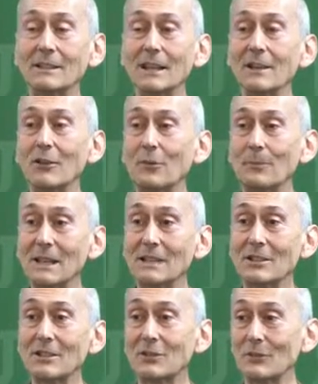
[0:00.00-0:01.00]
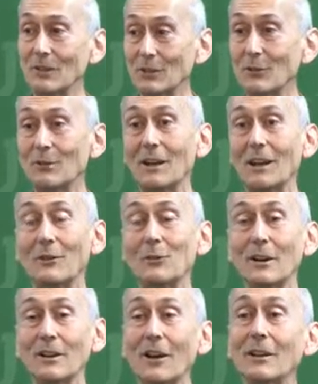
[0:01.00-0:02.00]
take-home message, you
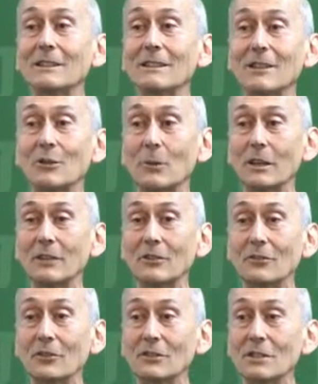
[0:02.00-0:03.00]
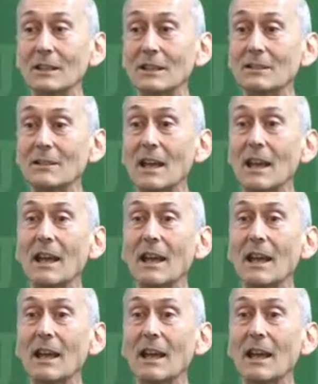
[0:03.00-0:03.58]
who are not Tier 1 universities,